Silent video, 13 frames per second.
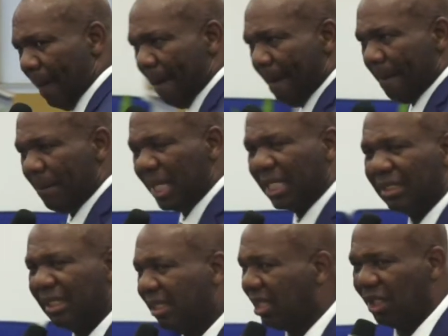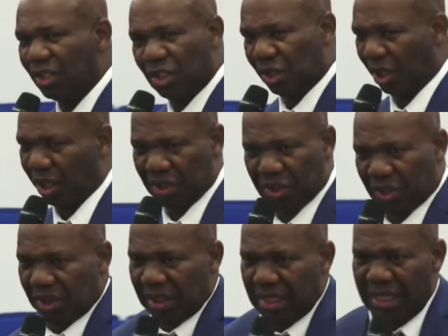Because it's his church.
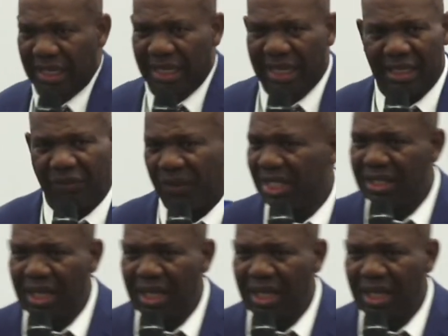And if he's not